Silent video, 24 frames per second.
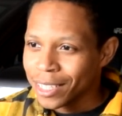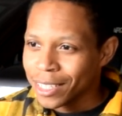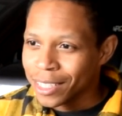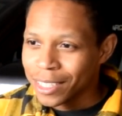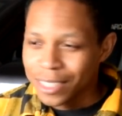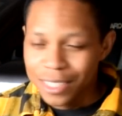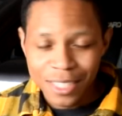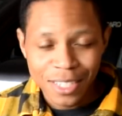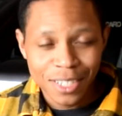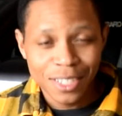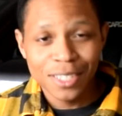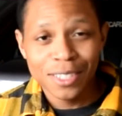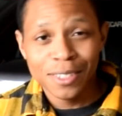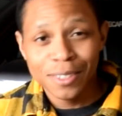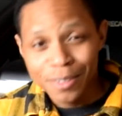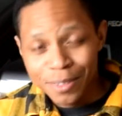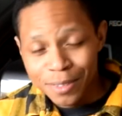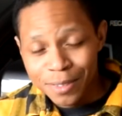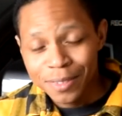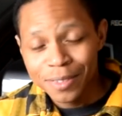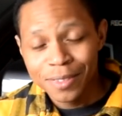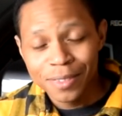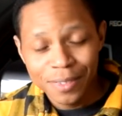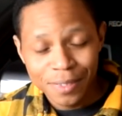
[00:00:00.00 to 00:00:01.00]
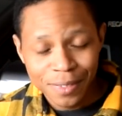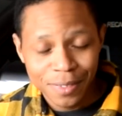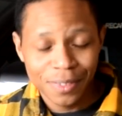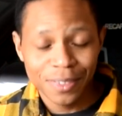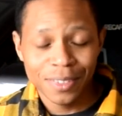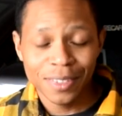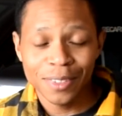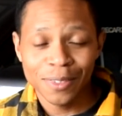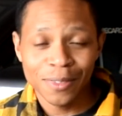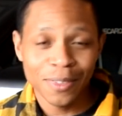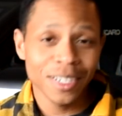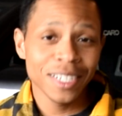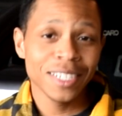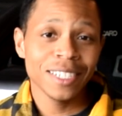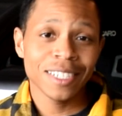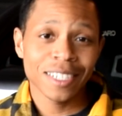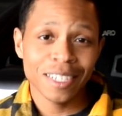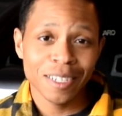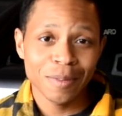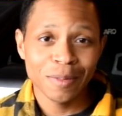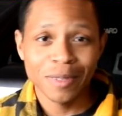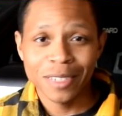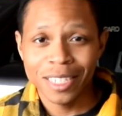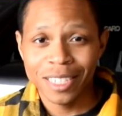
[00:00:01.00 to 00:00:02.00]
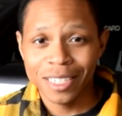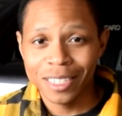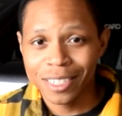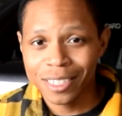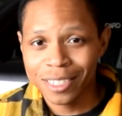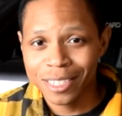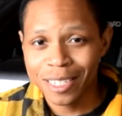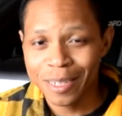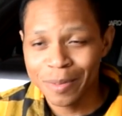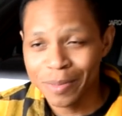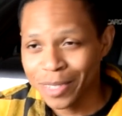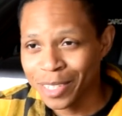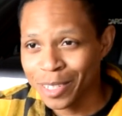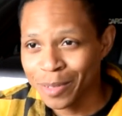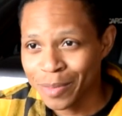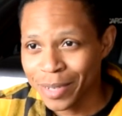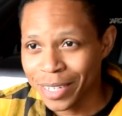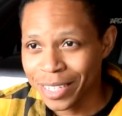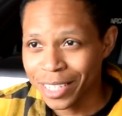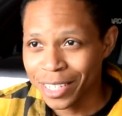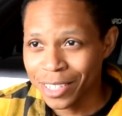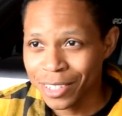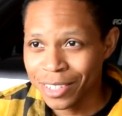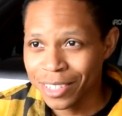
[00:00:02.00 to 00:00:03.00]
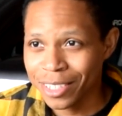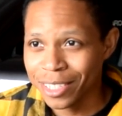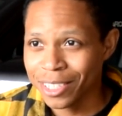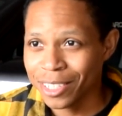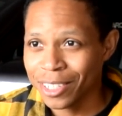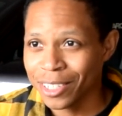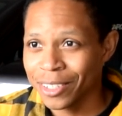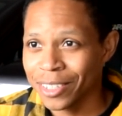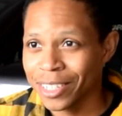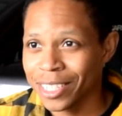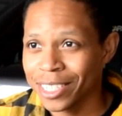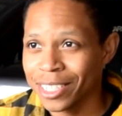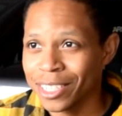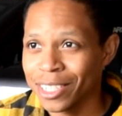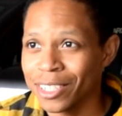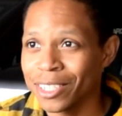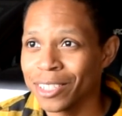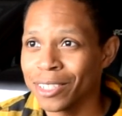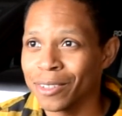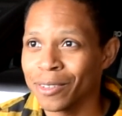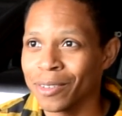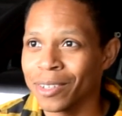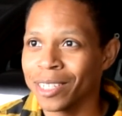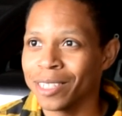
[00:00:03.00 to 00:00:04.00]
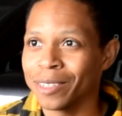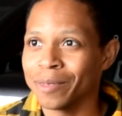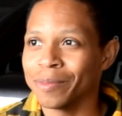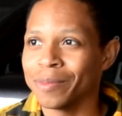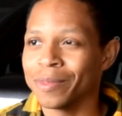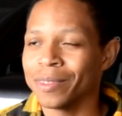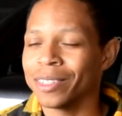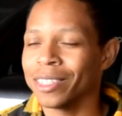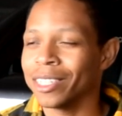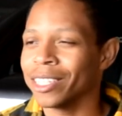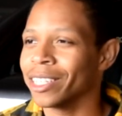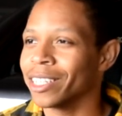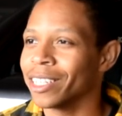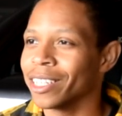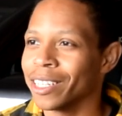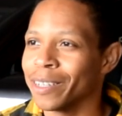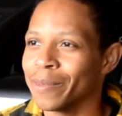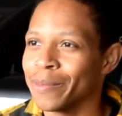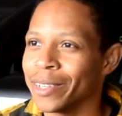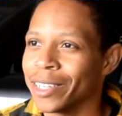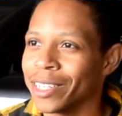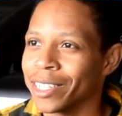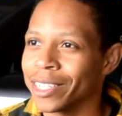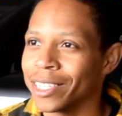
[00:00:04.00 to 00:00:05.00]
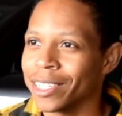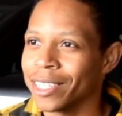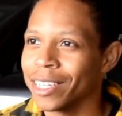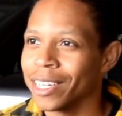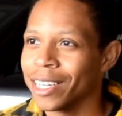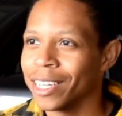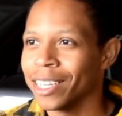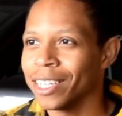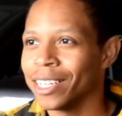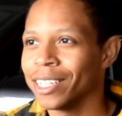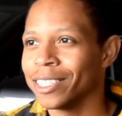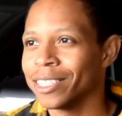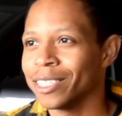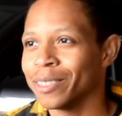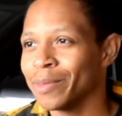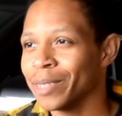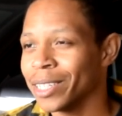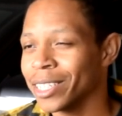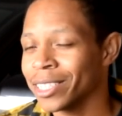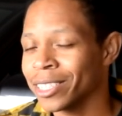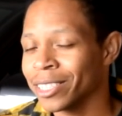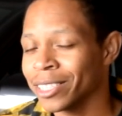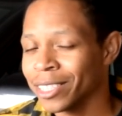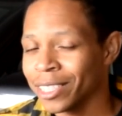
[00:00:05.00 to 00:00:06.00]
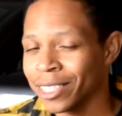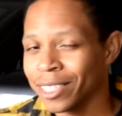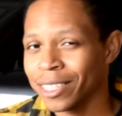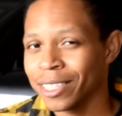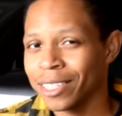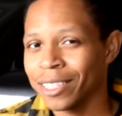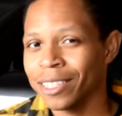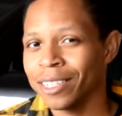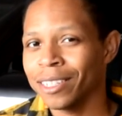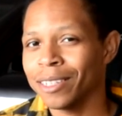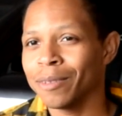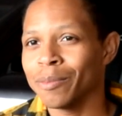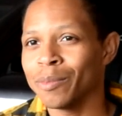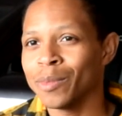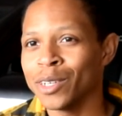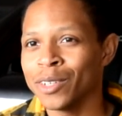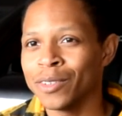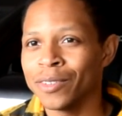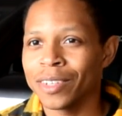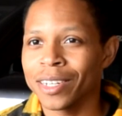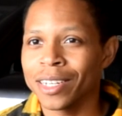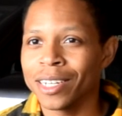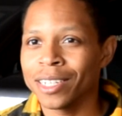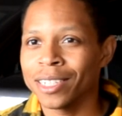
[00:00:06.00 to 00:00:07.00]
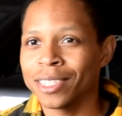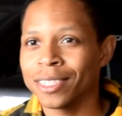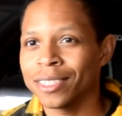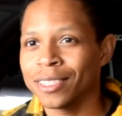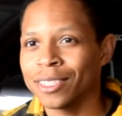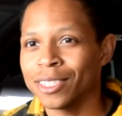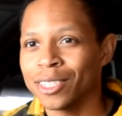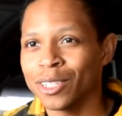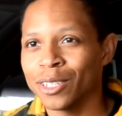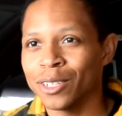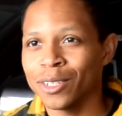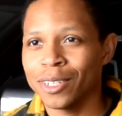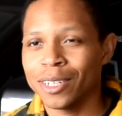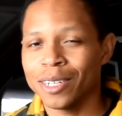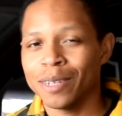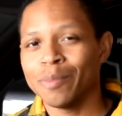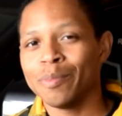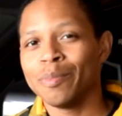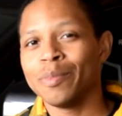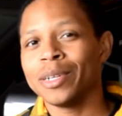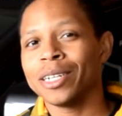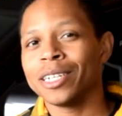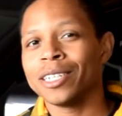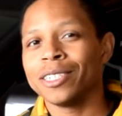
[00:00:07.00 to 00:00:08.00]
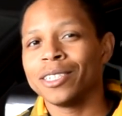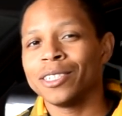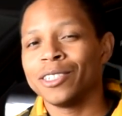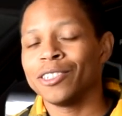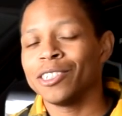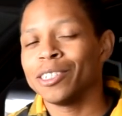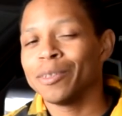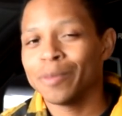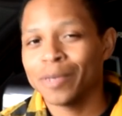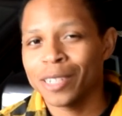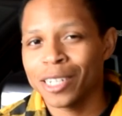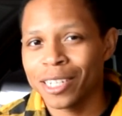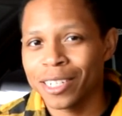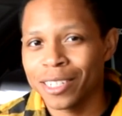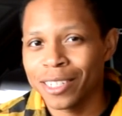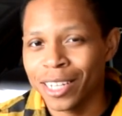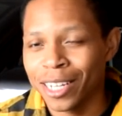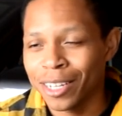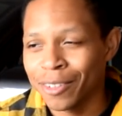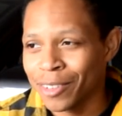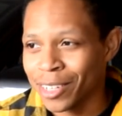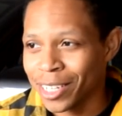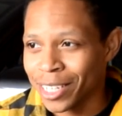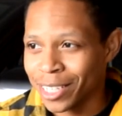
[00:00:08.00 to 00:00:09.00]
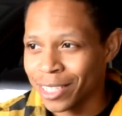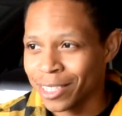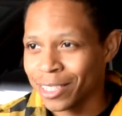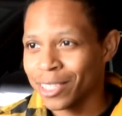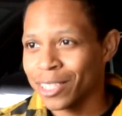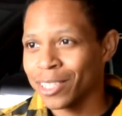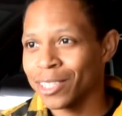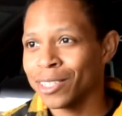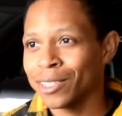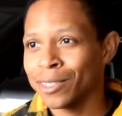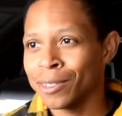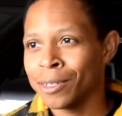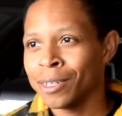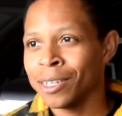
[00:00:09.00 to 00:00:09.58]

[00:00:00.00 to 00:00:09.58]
So for the reason I'm selling, some of you might know this already too while I'm thinking about it, is I'm actually moving on to a bigger dream car that I've had. So